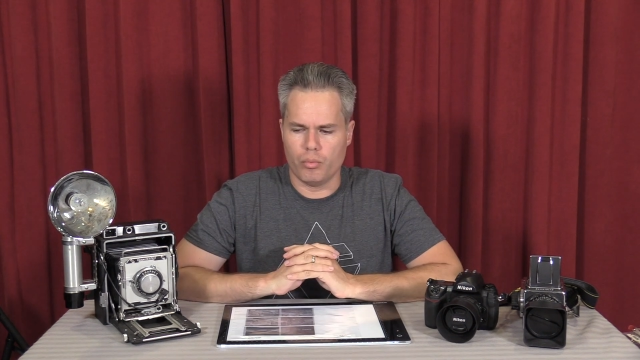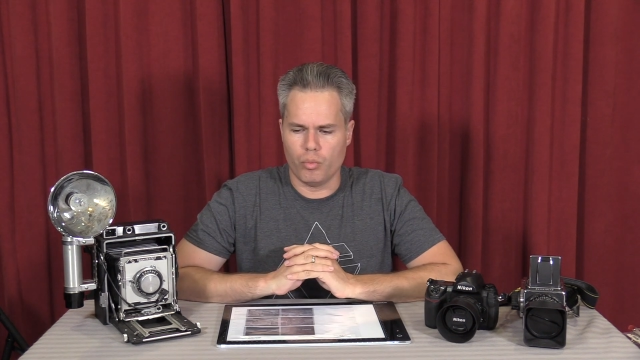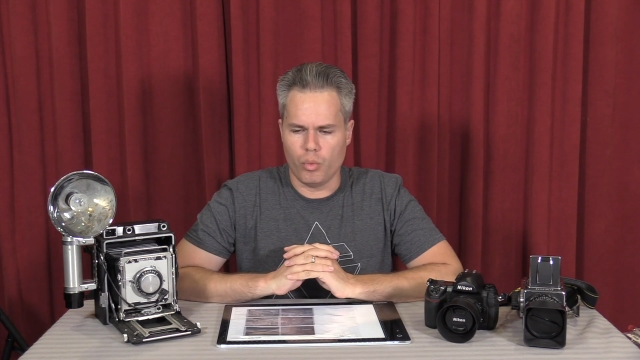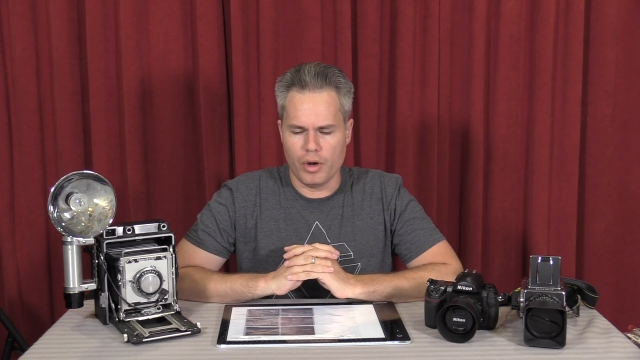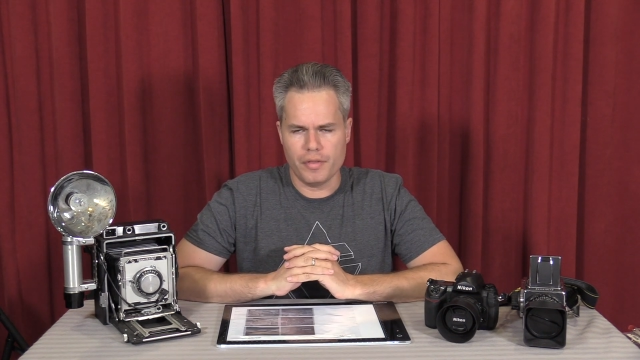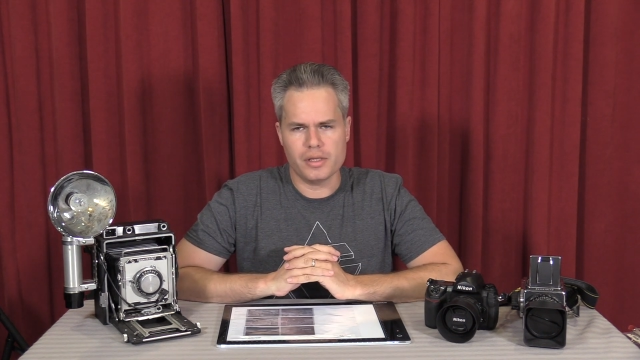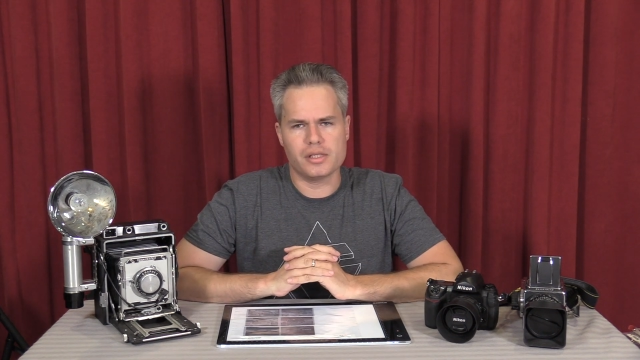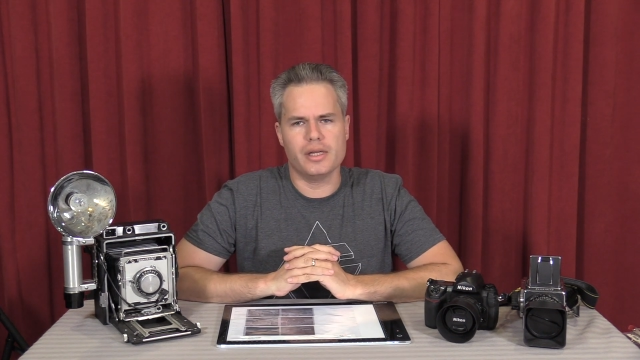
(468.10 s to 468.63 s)

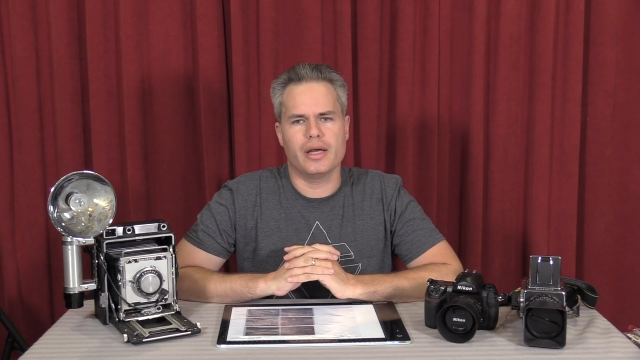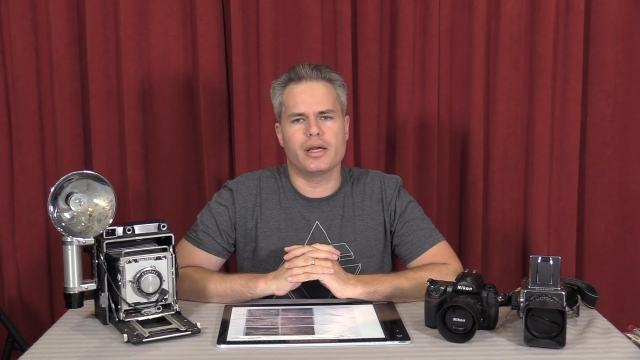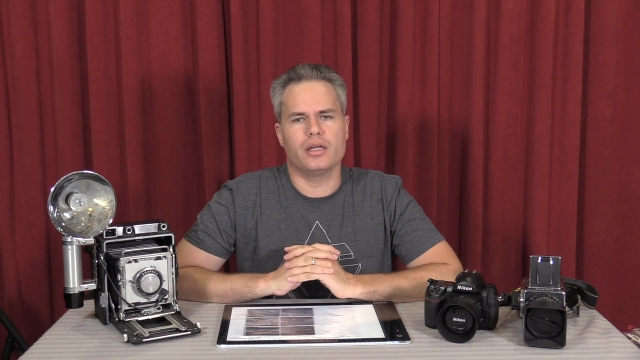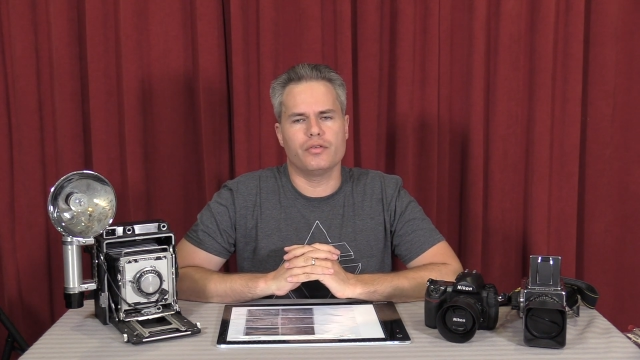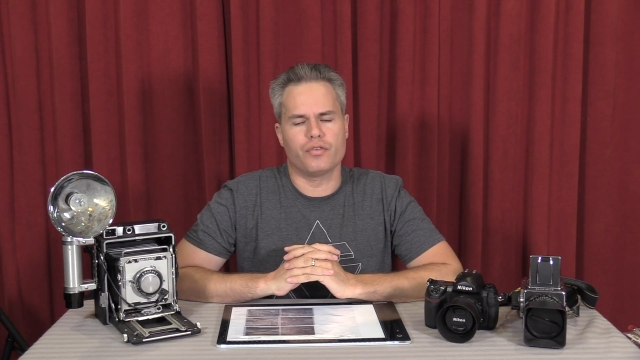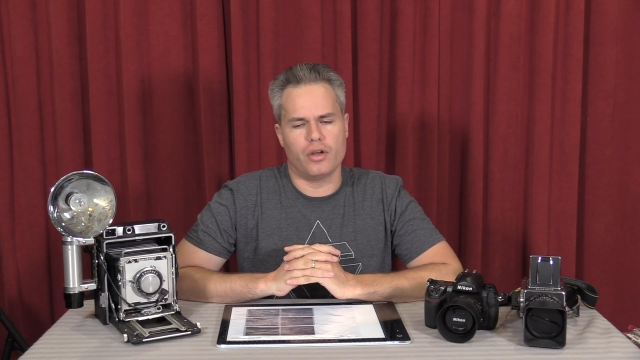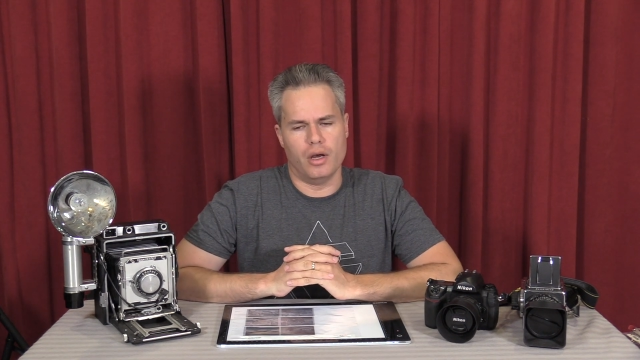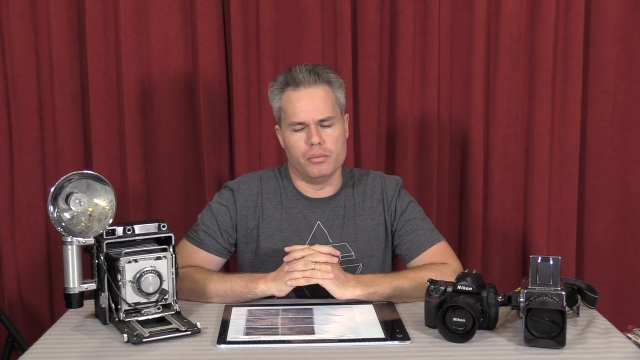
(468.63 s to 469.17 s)
Where this
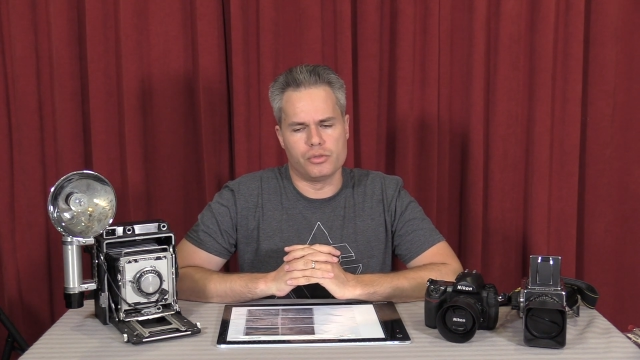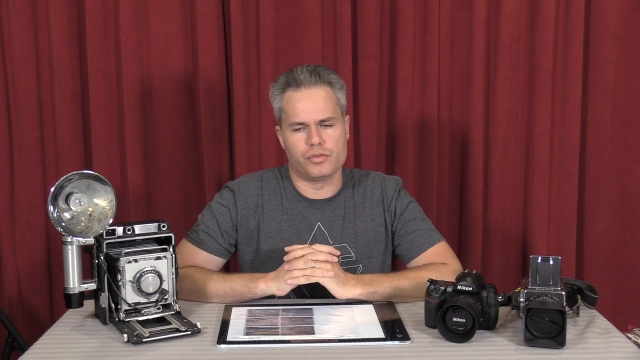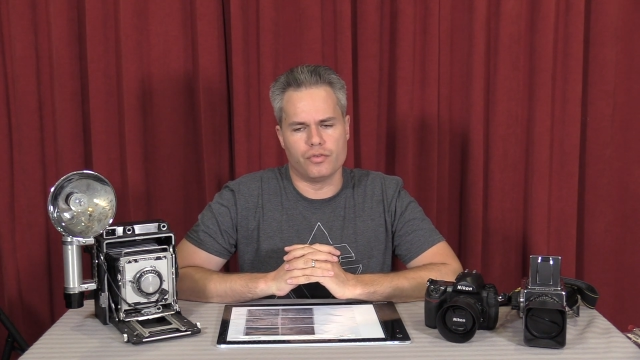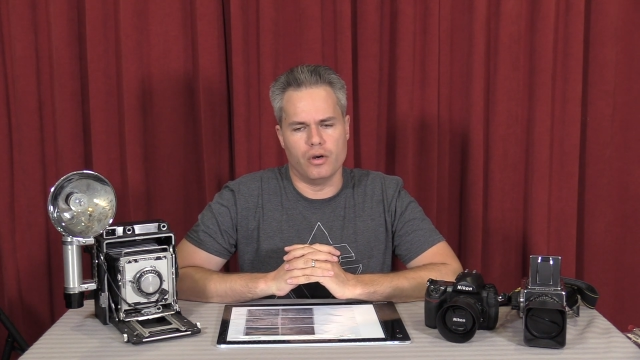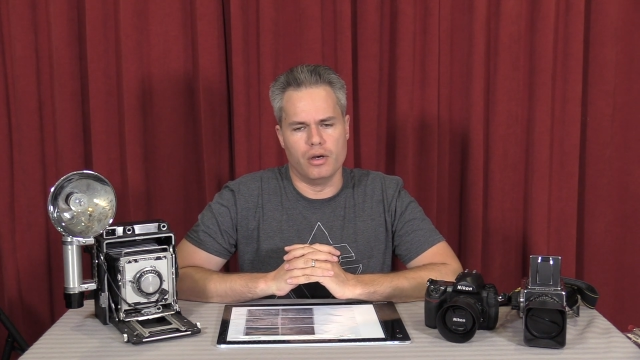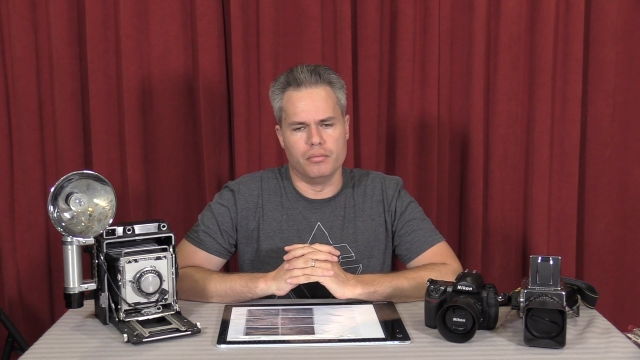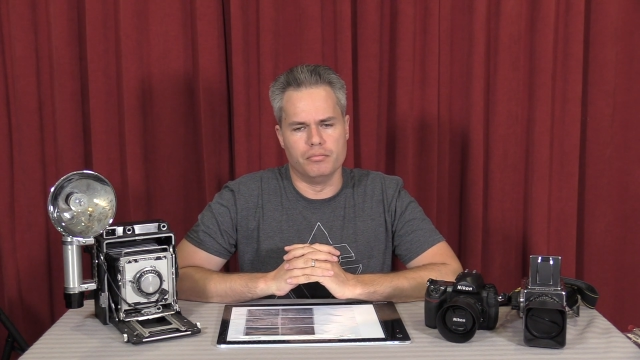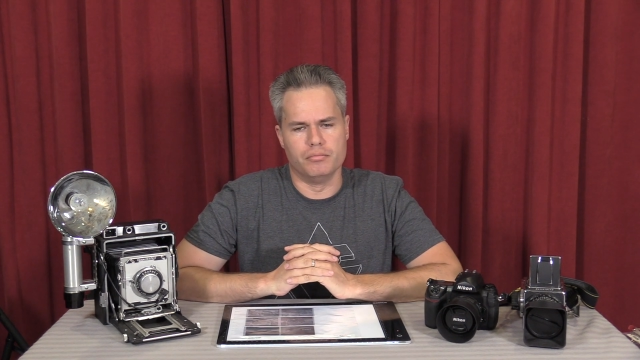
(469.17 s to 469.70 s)
negative comes
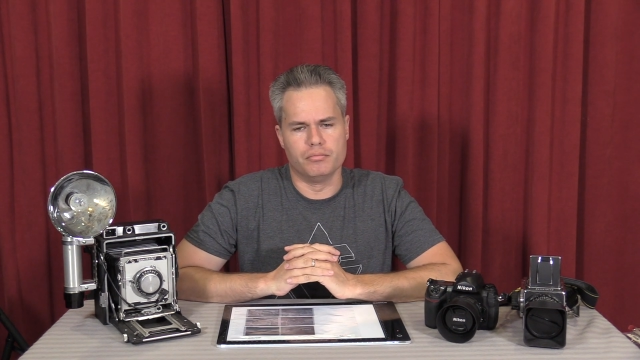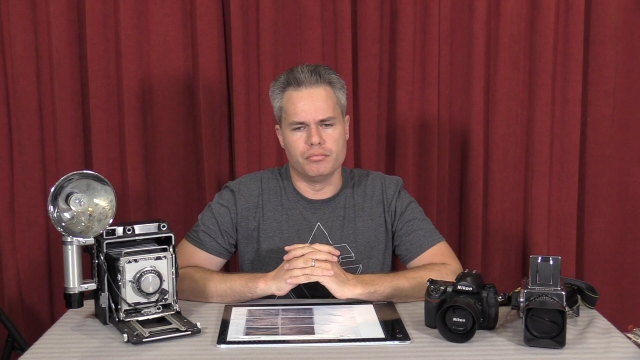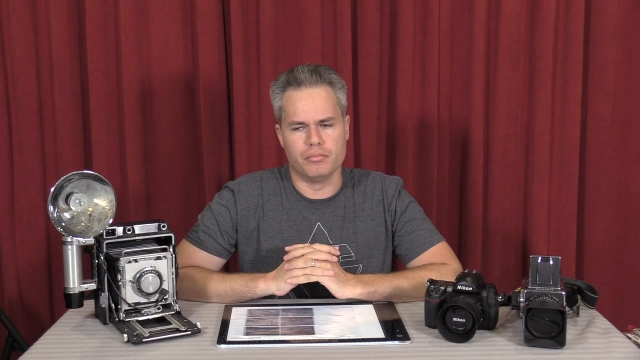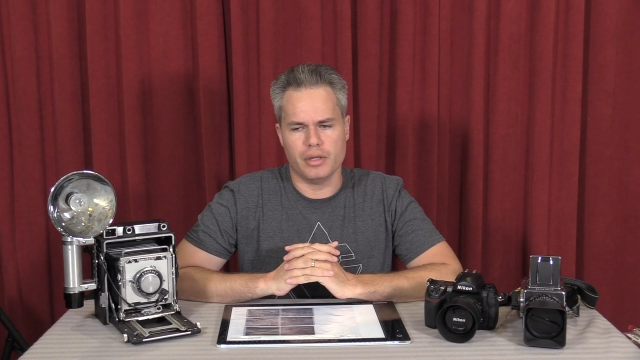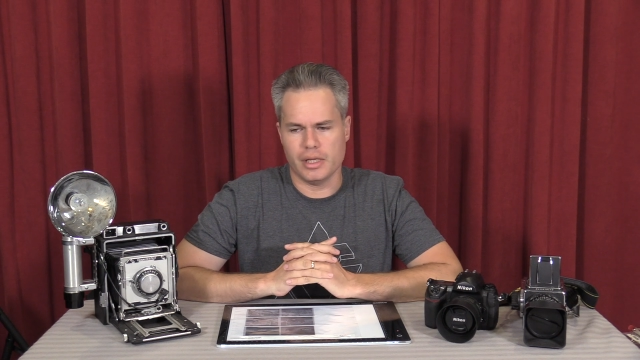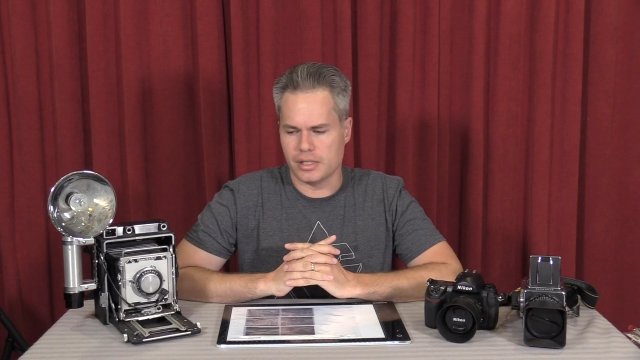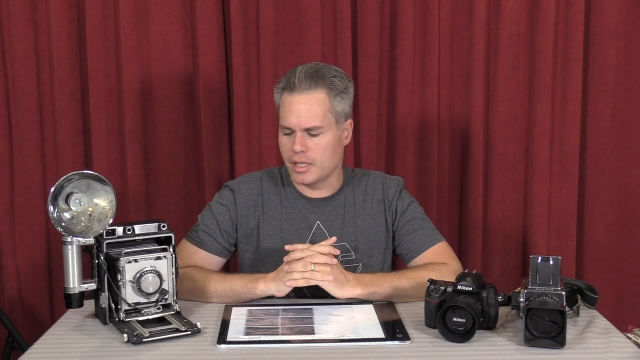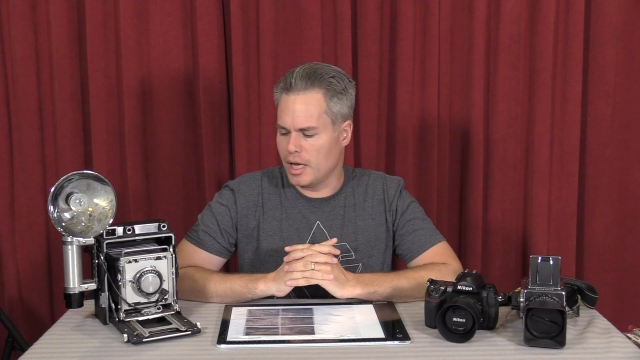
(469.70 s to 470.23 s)
from
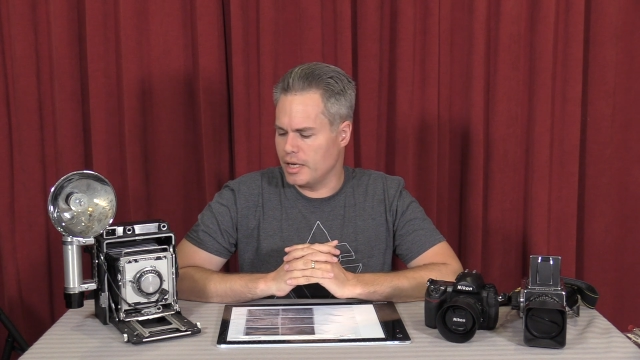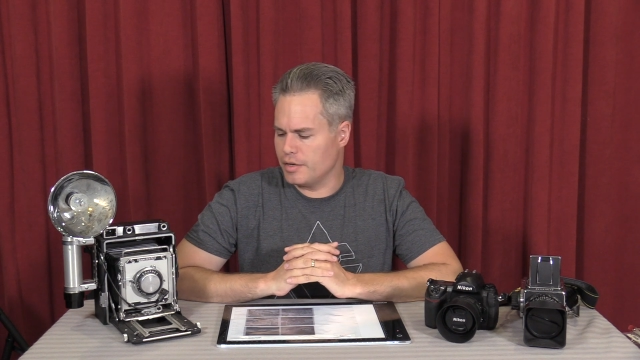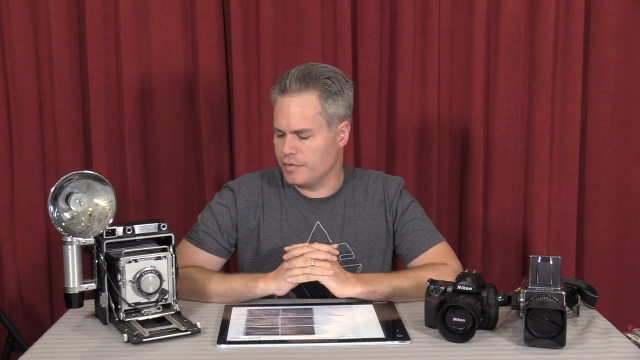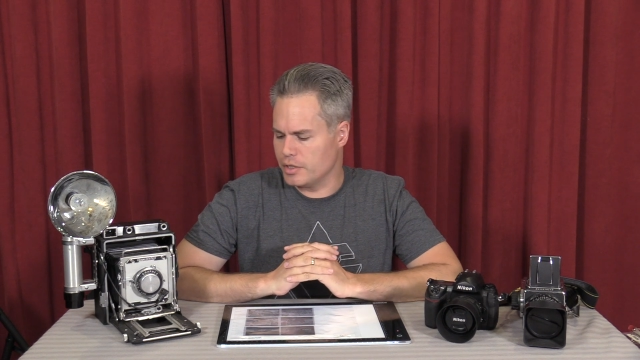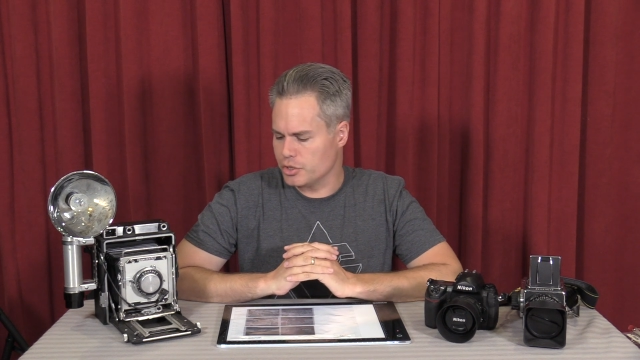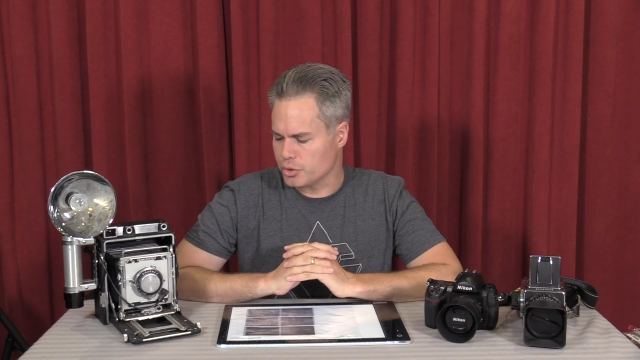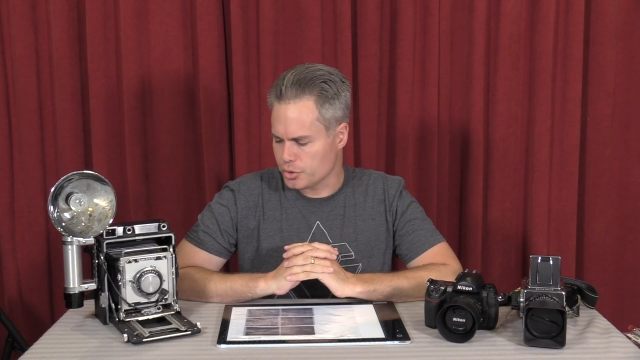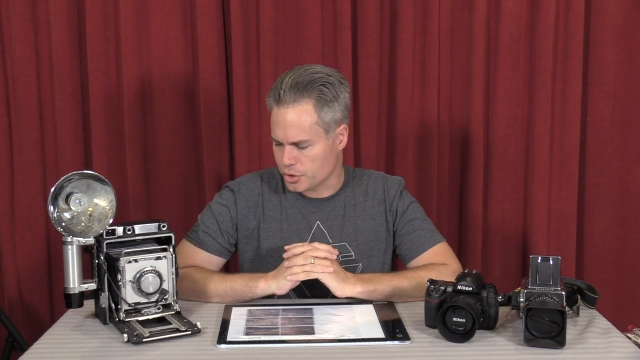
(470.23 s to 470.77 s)
is kind of
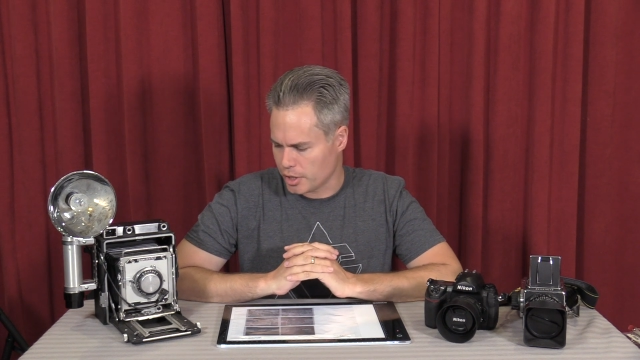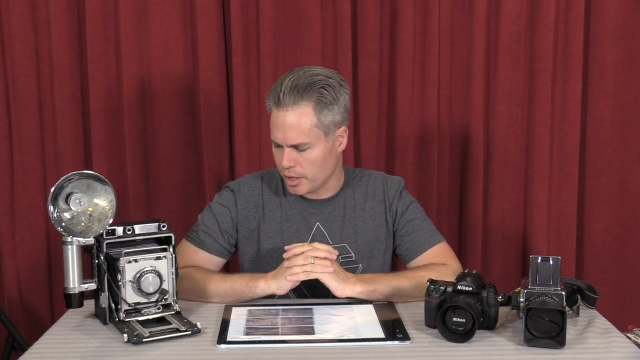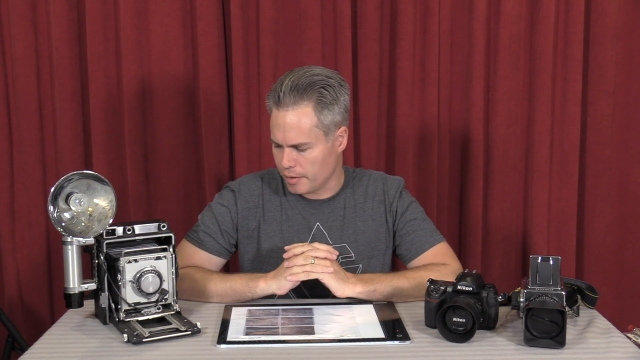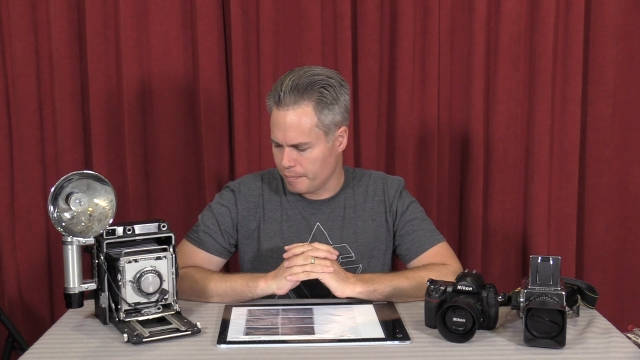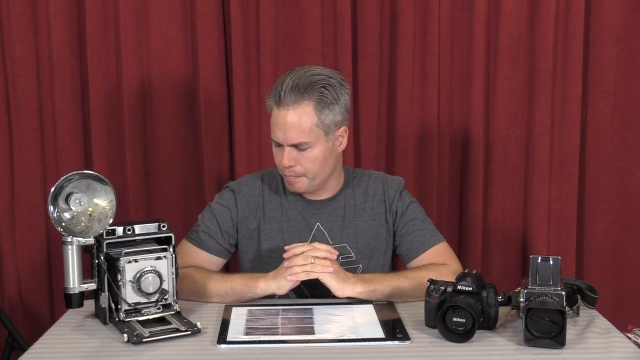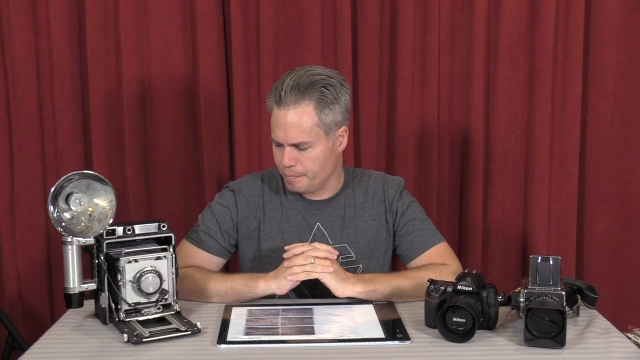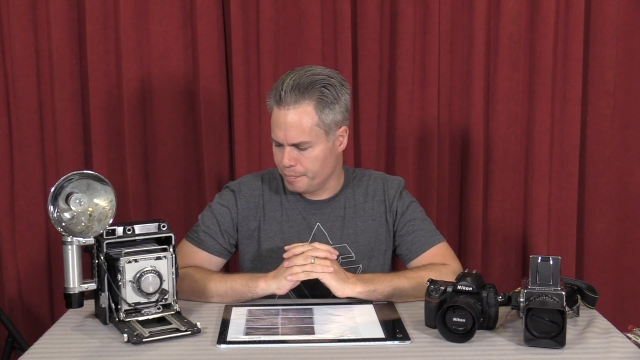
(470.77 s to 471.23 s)
interesting.